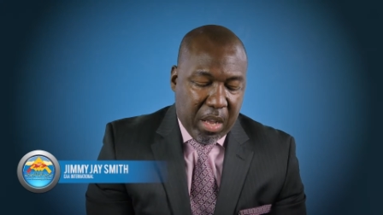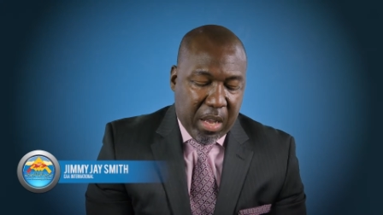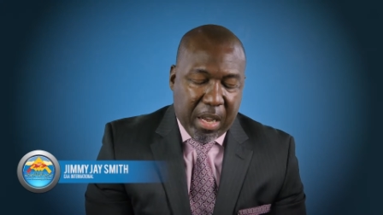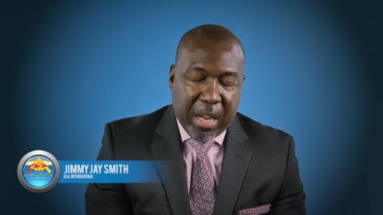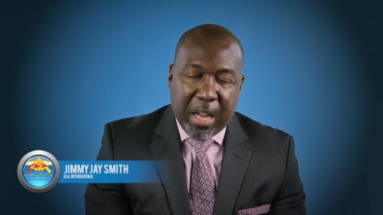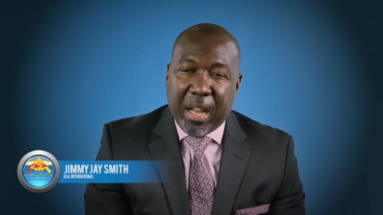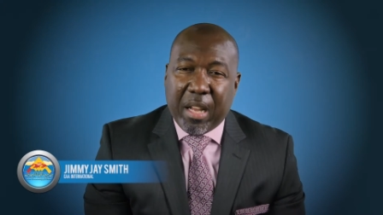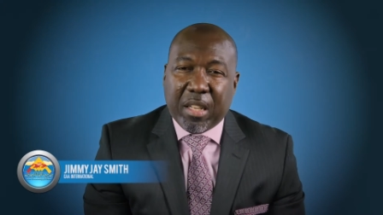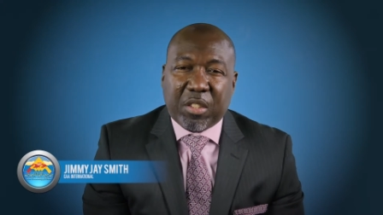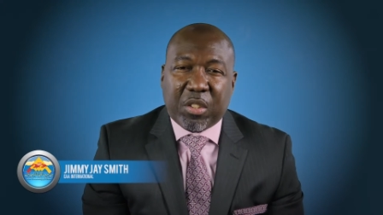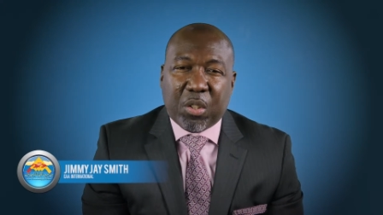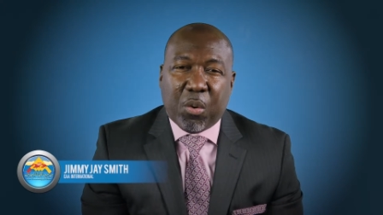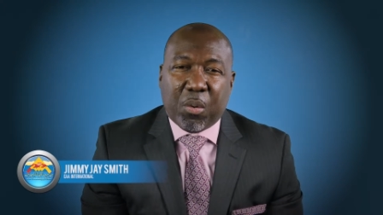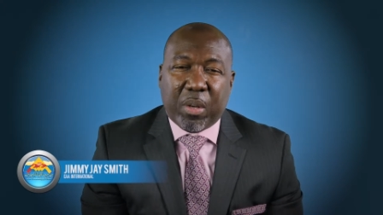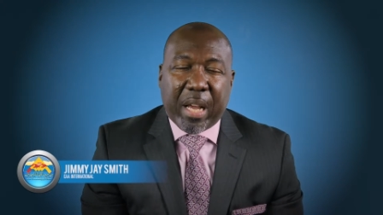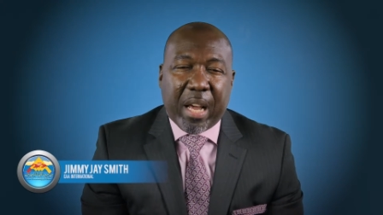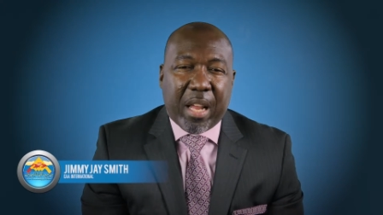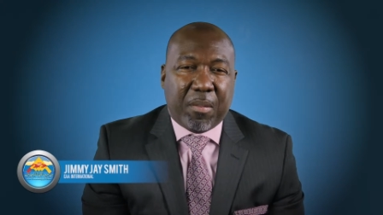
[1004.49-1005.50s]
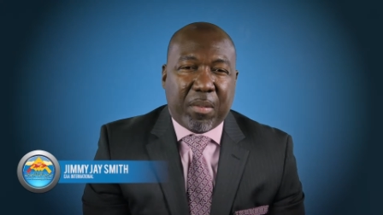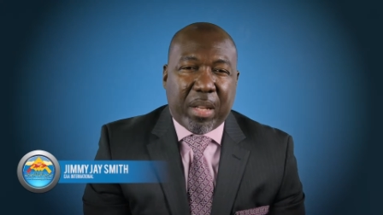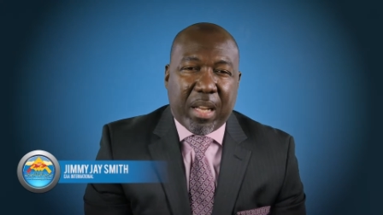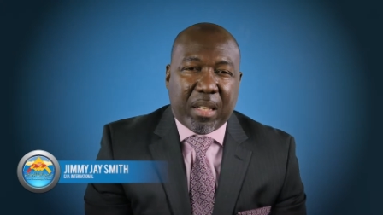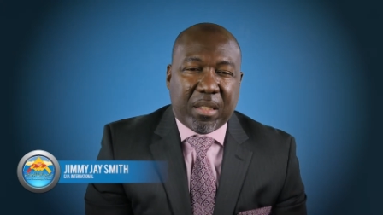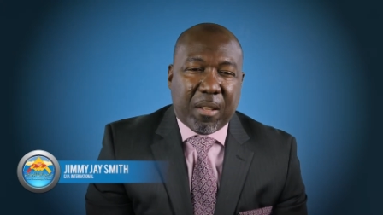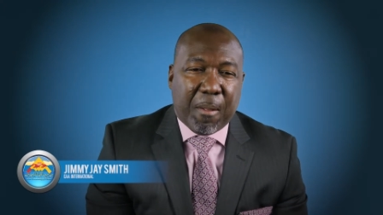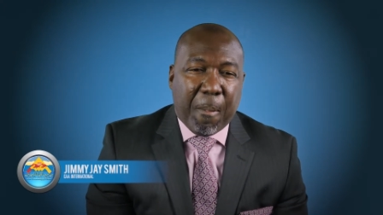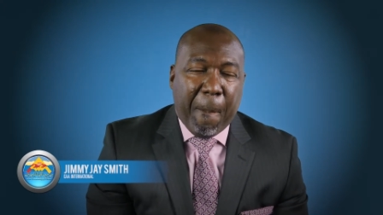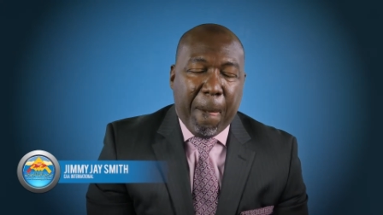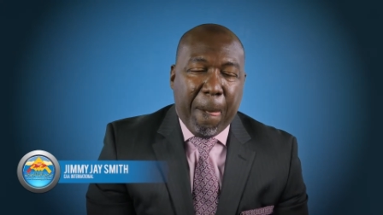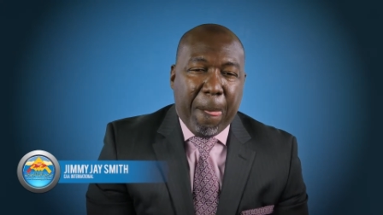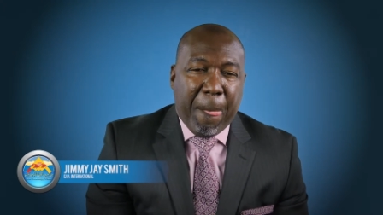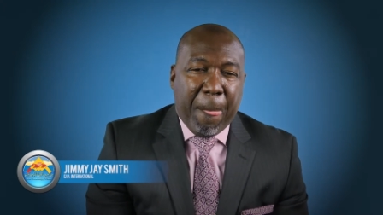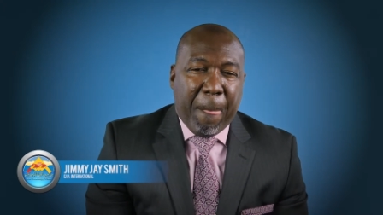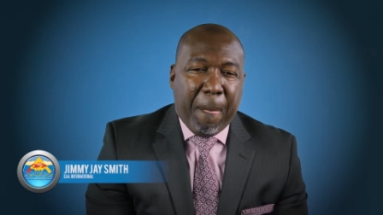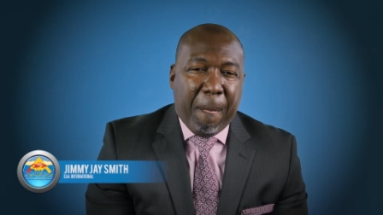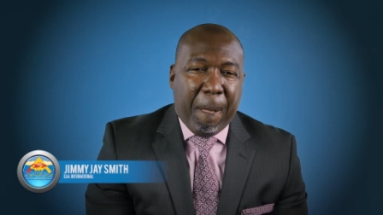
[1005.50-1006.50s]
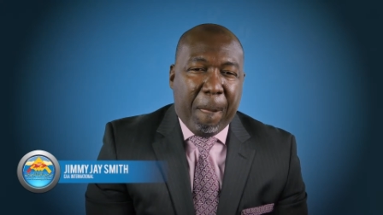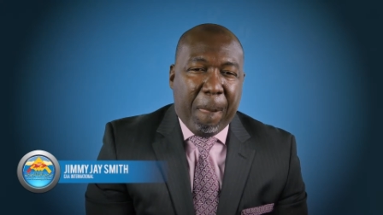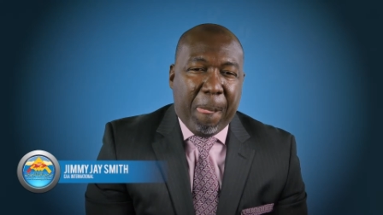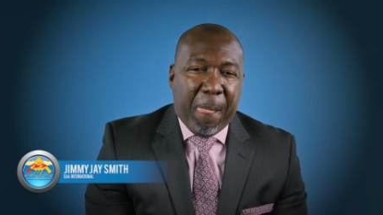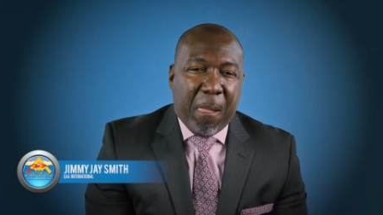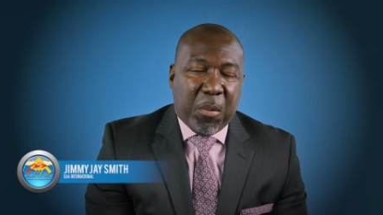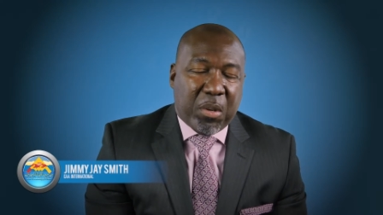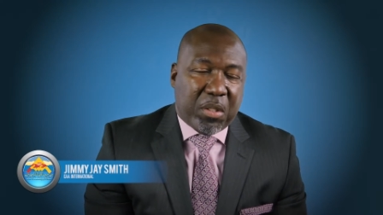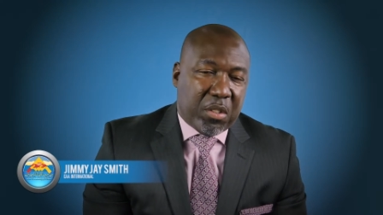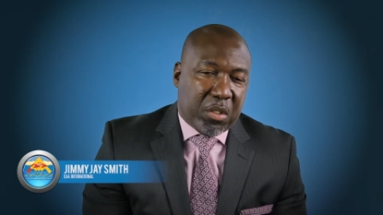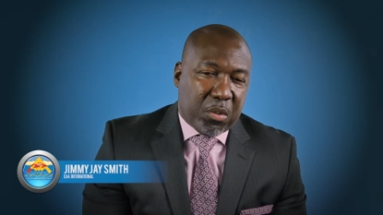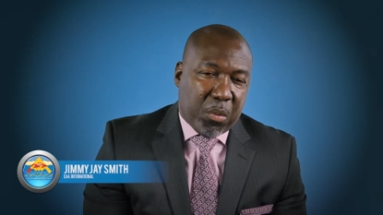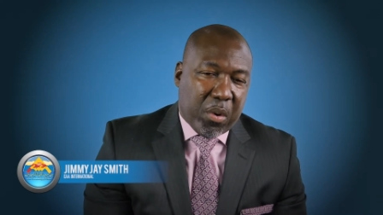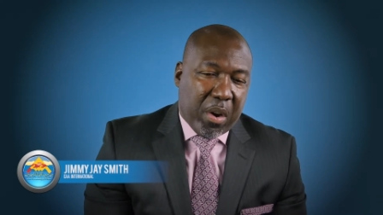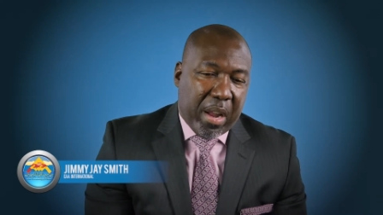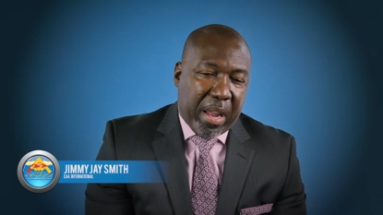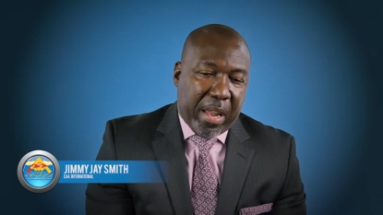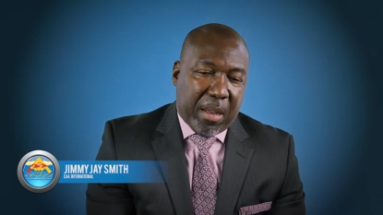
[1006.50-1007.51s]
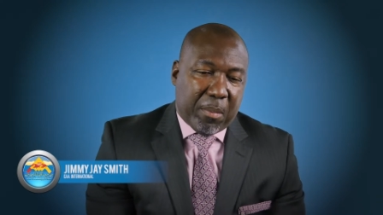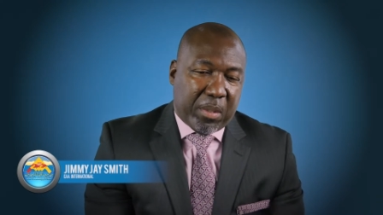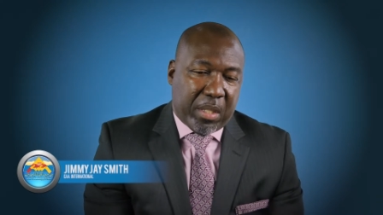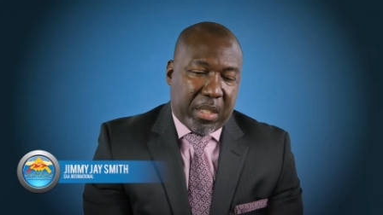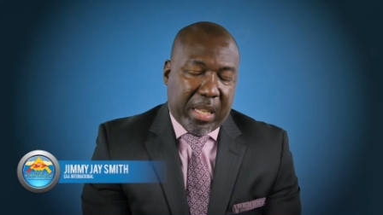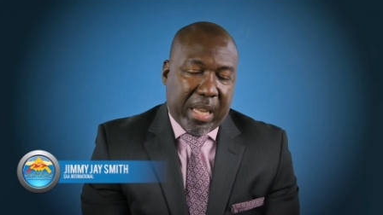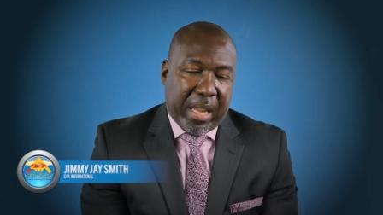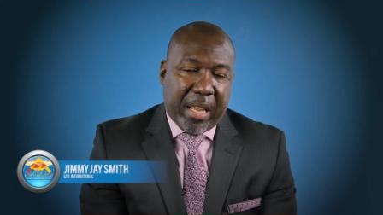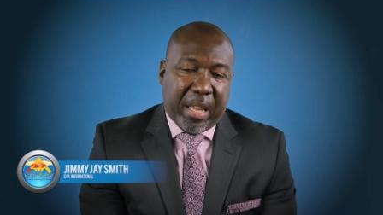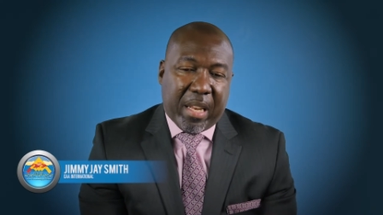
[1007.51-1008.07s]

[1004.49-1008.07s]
I sold out of that, which is where I am today,